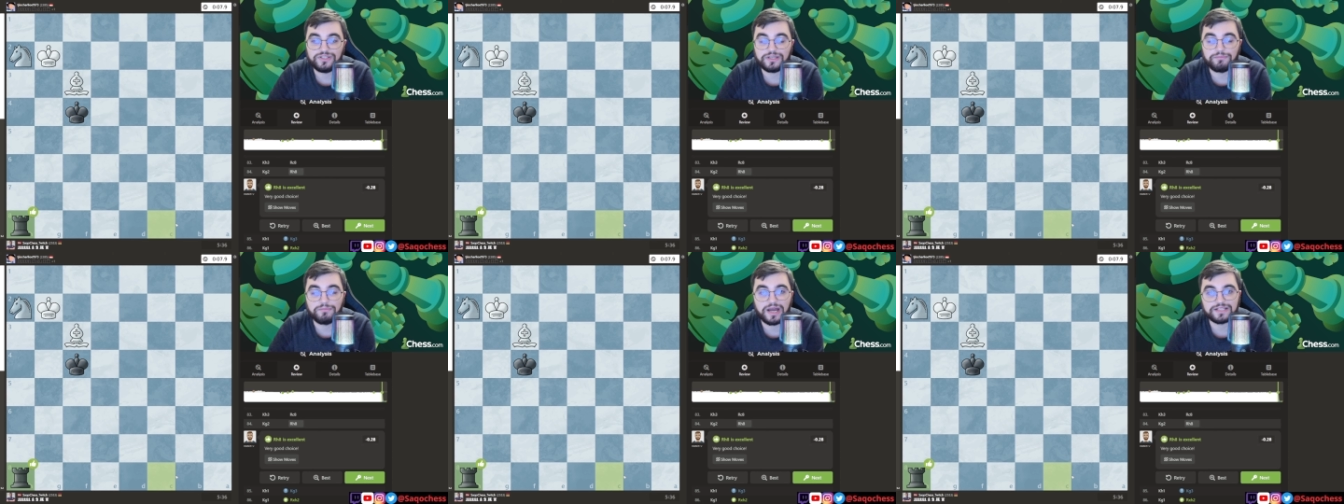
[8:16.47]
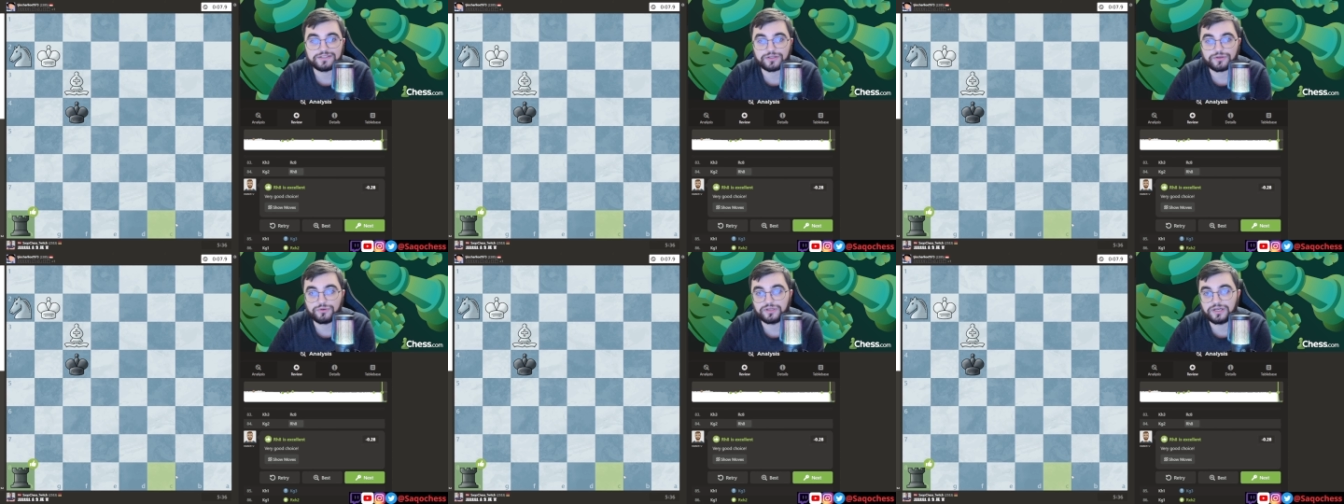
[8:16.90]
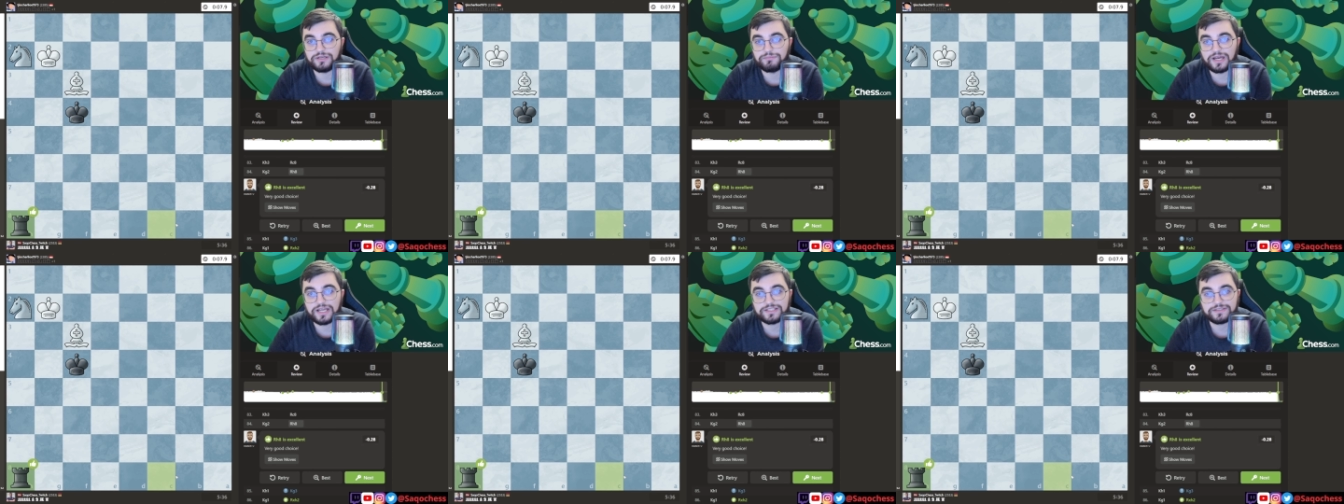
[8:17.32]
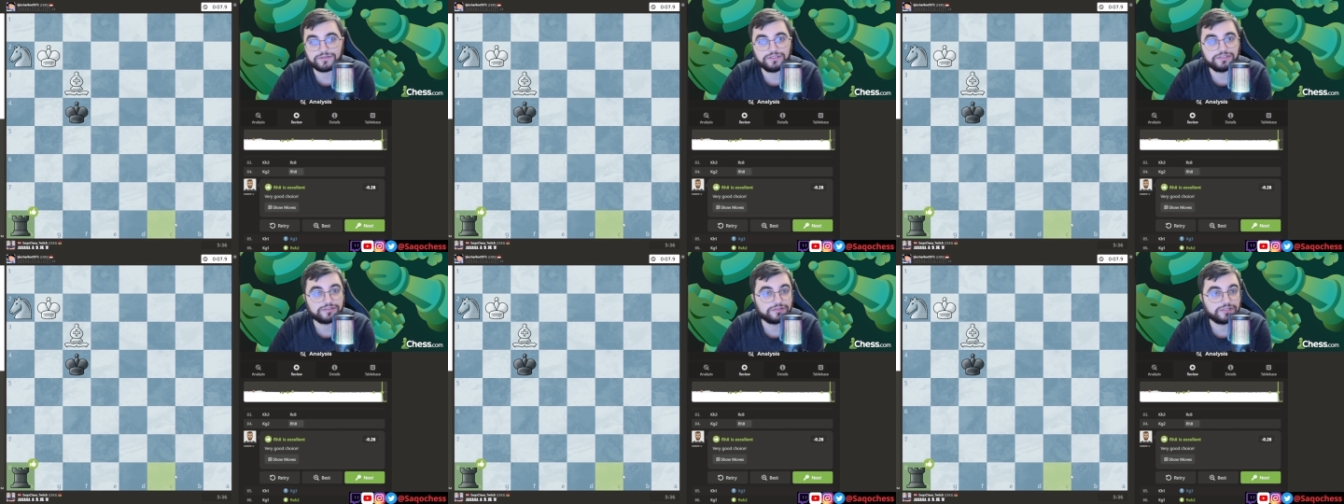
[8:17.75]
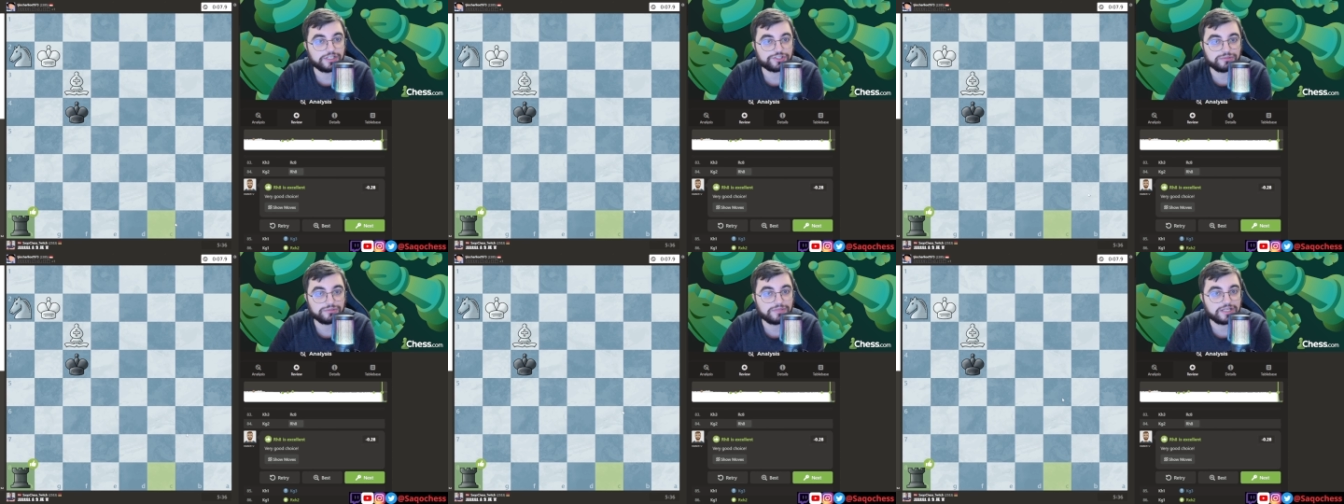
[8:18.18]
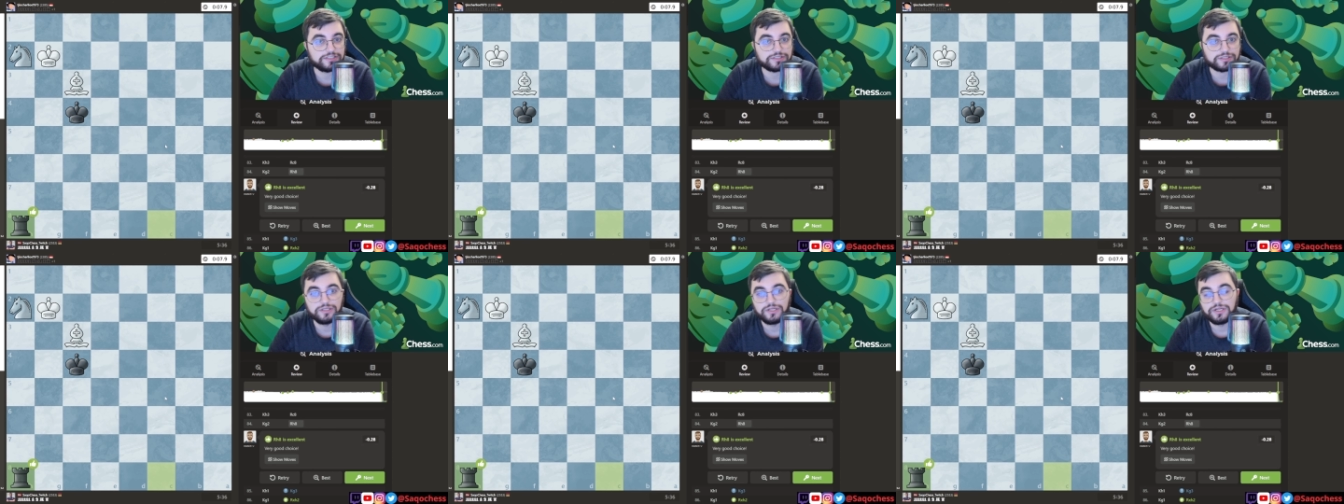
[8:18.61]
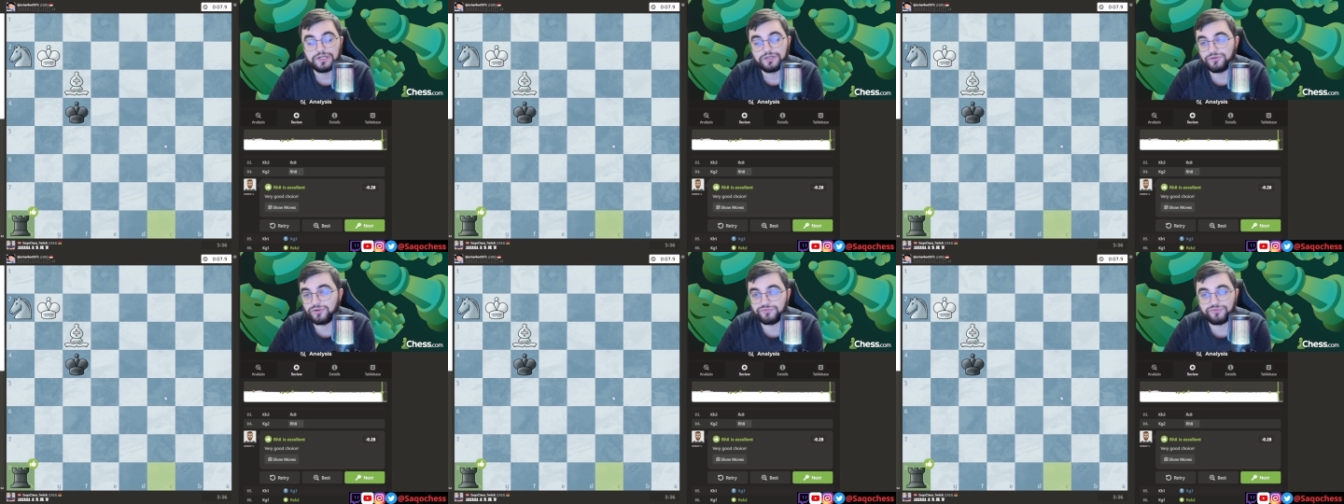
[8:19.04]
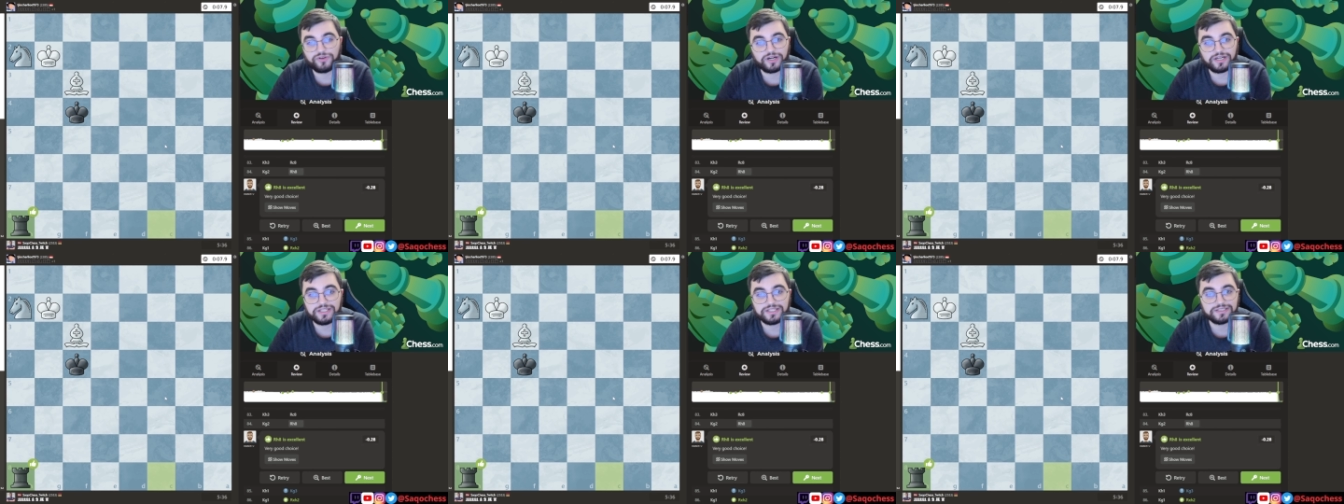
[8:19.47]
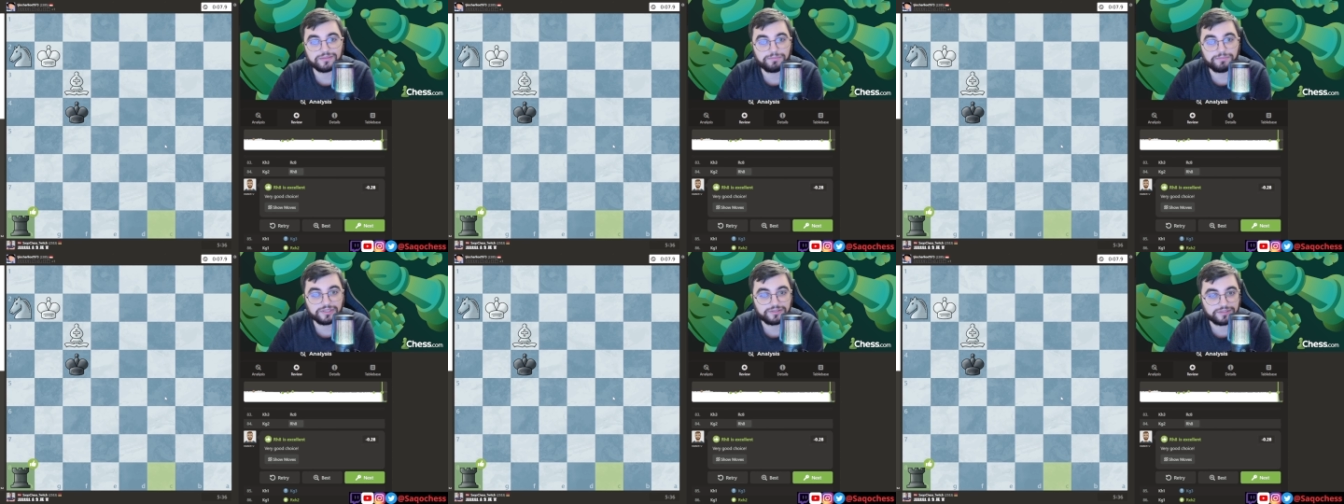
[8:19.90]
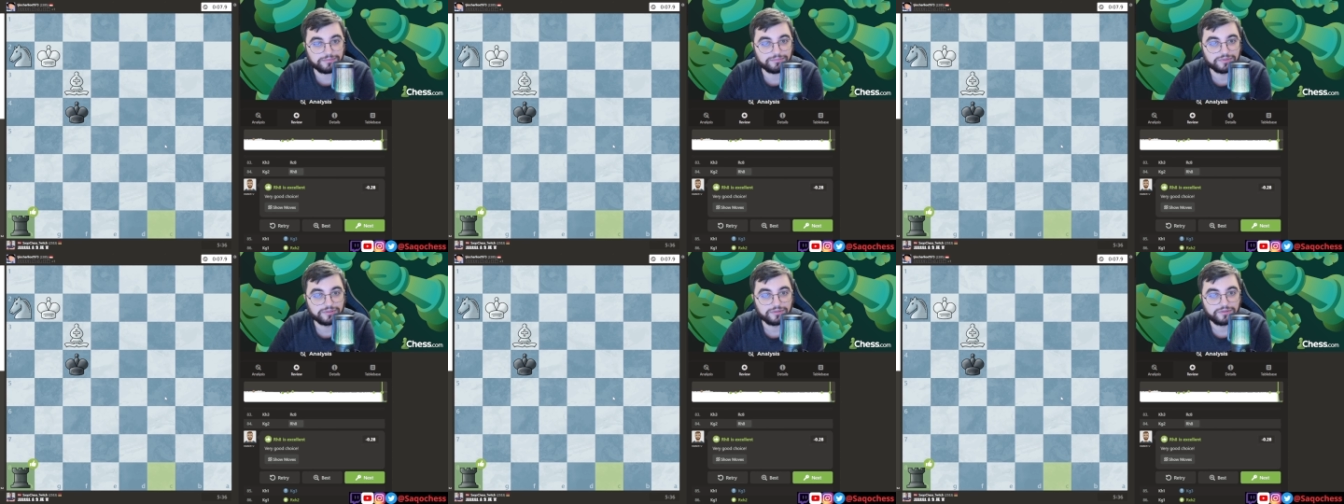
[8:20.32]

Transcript: the Master or Grandmaster, International Master. Not very easy beat him.